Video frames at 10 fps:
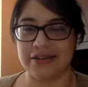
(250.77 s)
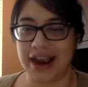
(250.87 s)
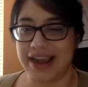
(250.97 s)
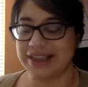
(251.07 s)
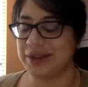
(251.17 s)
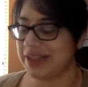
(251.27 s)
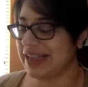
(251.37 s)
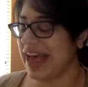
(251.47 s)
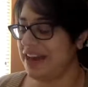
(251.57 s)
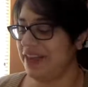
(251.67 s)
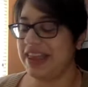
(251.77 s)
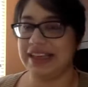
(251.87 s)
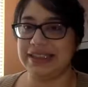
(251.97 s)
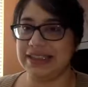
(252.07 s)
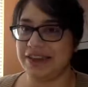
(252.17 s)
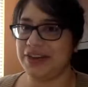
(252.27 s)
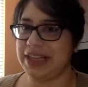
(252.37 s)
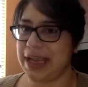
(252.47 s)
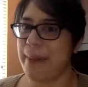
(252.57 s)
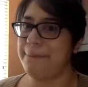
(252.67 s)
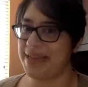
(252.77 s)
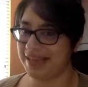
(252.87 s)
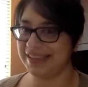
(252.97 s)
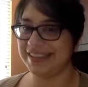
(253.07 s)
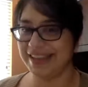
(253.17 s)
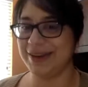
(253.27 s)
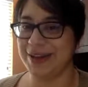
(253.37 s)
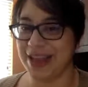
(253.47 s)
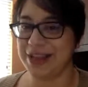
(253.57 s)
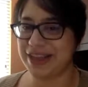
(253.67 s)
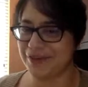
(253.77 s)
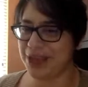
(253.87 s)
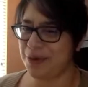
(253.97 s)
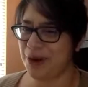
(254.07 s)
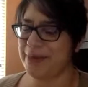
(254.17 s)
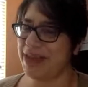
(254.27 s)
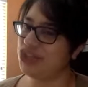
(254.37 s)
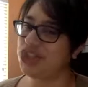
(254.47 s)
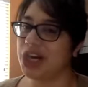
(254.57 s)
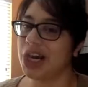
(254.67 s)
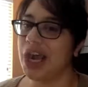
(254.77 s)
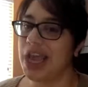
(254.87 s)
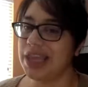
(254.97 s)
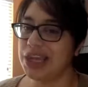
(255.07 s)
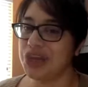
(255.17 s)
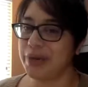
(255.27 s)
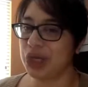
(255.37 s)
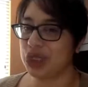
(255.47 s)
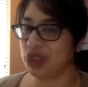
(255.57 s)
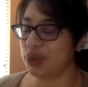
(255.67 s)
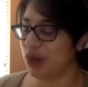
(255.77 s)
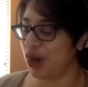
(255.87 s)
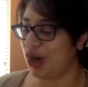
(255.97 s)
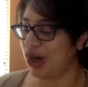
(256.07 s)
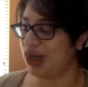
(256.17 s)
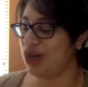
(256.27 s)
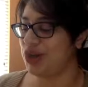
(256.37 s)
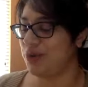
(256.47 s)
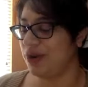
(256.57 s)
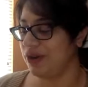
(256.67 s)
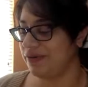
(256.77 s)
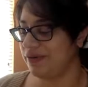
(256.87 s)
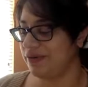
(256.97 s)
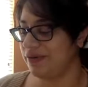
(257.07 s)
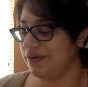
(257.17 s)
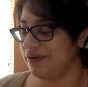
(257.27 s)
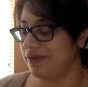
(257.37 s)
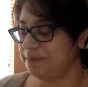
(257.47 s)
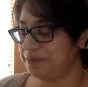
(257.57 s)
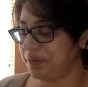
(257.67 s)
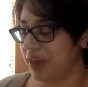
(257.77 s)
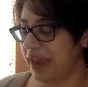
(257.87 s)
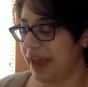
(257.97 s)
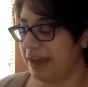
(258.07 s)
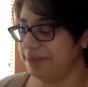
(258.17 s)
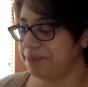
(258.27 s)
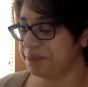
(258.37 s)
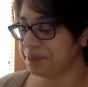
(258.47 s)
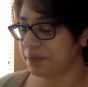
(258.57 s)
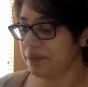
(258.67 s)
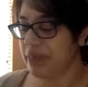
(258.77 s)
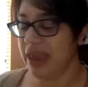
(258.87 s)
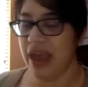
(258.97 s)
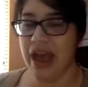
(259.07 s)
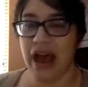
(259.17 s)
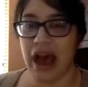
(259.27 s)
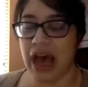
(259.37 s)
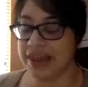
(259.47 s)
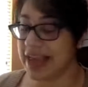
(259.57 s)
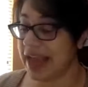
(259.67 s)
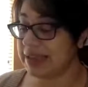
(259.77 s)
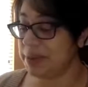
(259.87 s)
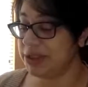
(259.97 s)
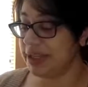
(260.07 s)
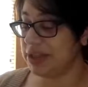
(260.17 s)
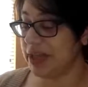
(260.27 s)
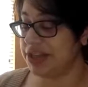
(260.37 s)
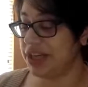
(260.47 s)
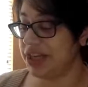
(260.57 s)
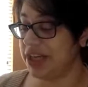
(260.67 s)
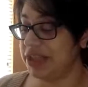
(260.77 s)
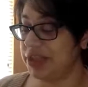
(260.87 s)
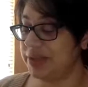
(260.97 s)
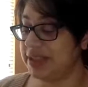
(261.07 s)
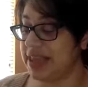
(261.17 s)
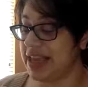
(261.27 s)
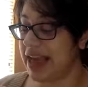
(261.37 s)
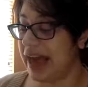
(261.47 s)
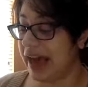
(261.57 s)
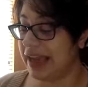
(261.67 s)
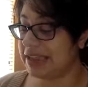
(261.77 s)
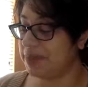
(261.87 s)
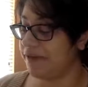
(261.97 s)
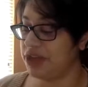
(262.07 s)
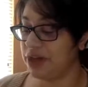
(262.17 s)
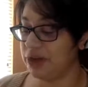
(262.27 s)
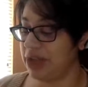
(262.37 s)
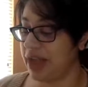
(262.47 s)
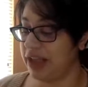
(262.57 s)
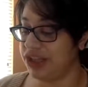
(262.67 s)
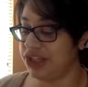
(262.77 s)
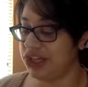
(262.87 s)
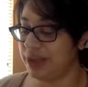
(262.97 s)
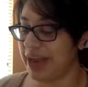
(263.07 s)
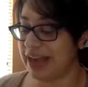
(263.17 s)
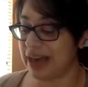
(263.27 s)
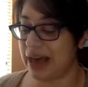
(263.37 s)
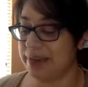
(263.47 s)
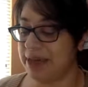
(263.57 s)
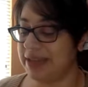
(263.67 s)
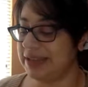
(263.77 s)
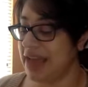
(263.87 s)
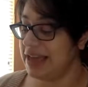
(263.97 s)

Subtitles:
Right. So that's definitely a big skill that you definitely want to make sure that you include on your resume. Okay. The expert dental hygienist uses the highest professional knowledge, judgment, and competence